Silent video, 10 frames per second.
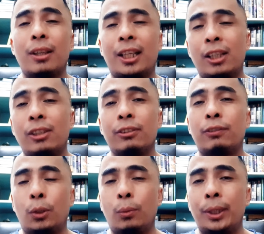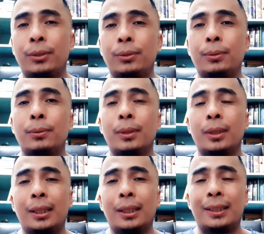I look forward to
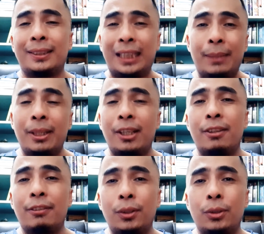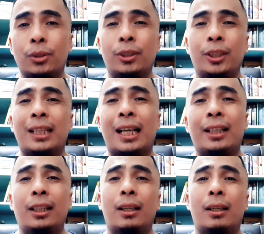Steemit in the future is that
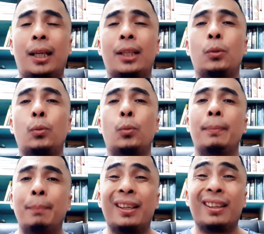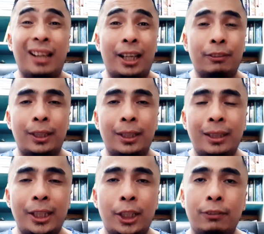it would be a lot
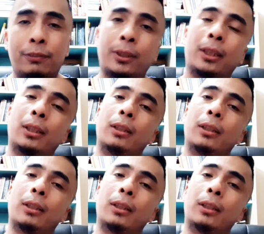friendlier for